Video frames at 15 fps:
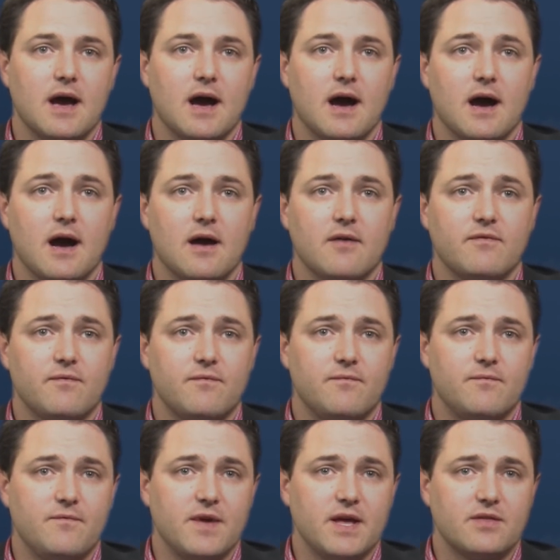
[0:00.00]

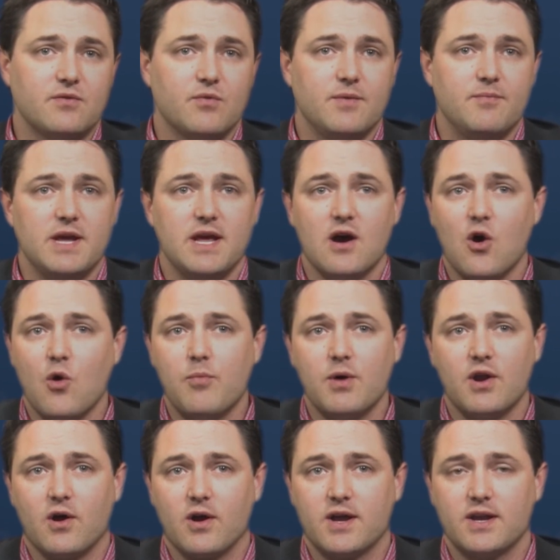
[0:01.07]
5th would be
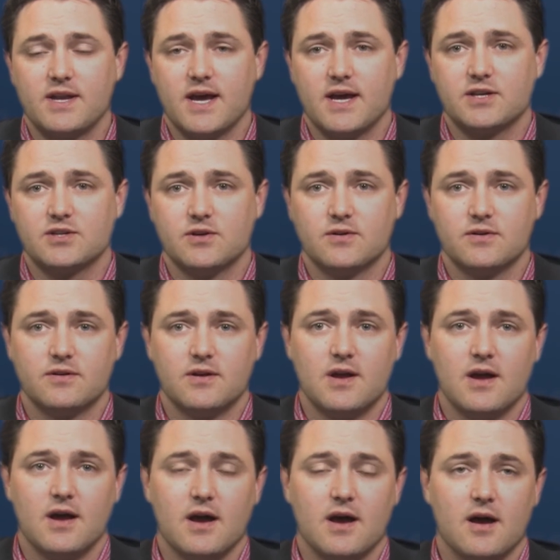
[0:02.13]
open architecture.
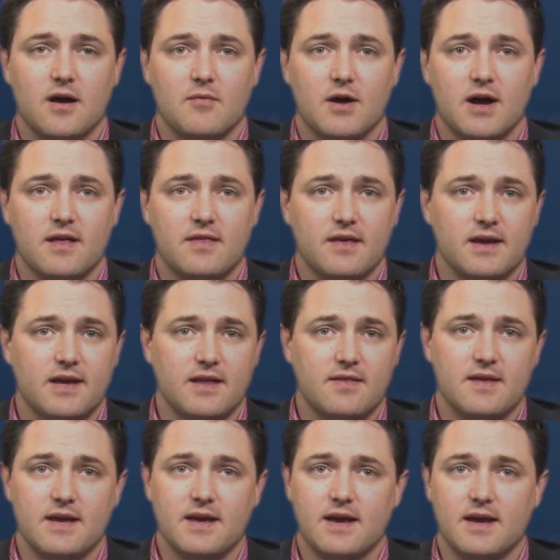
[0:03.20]
I think
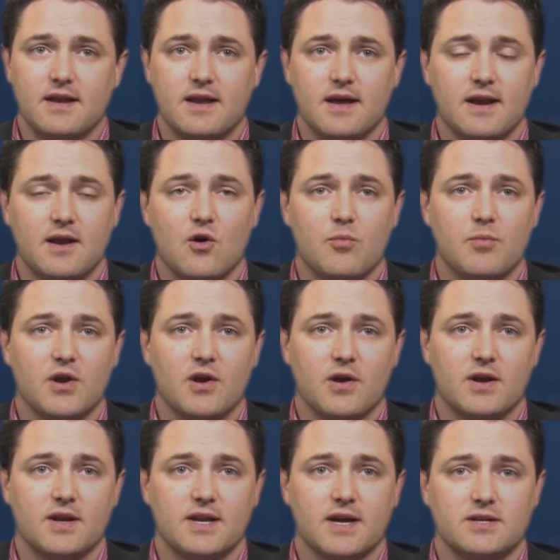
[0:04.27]
in the end, an open
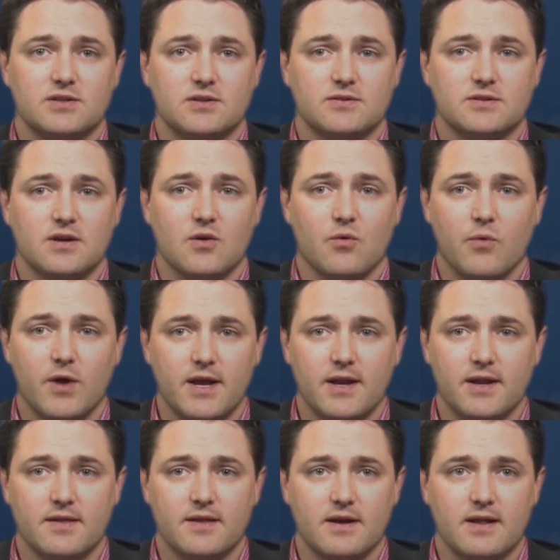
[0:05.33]
architecture is going to
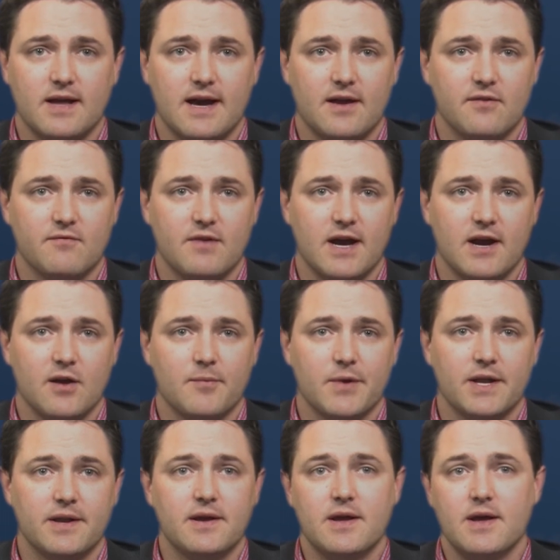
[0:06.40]
win in the cloud
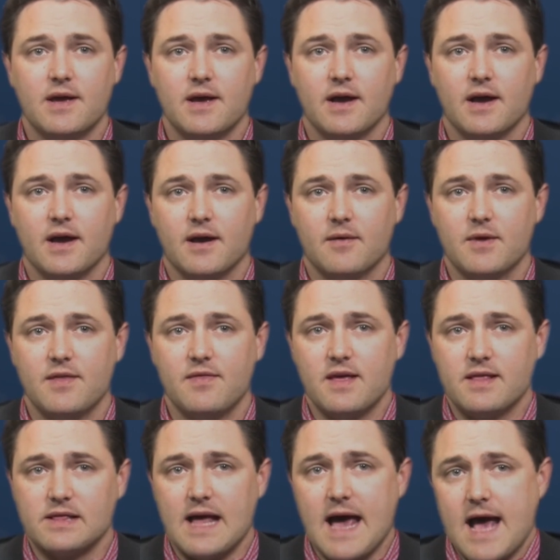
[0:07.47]
environment. And
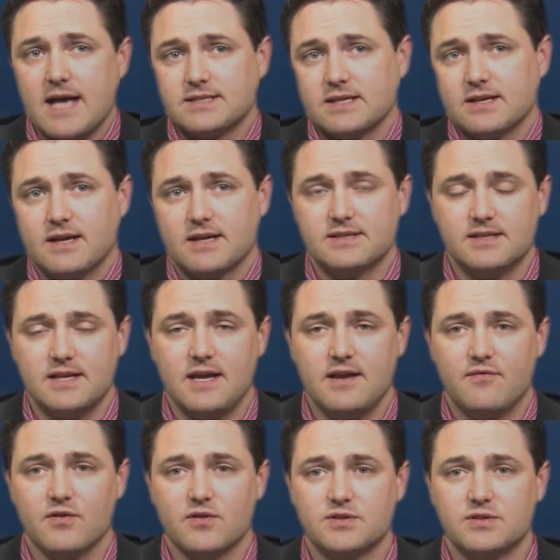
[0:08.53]
then lastly is
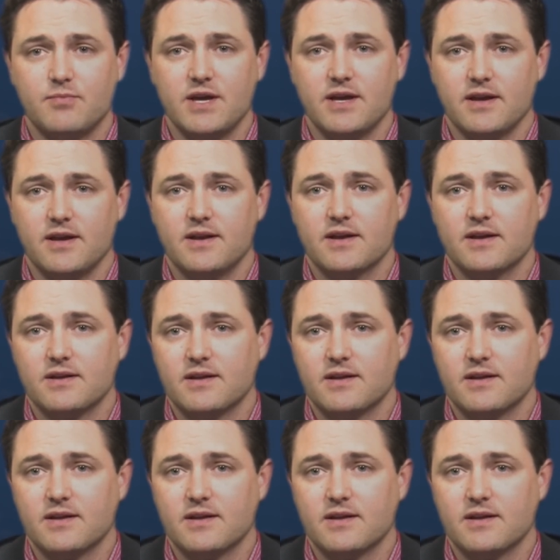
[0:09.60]
need for speed.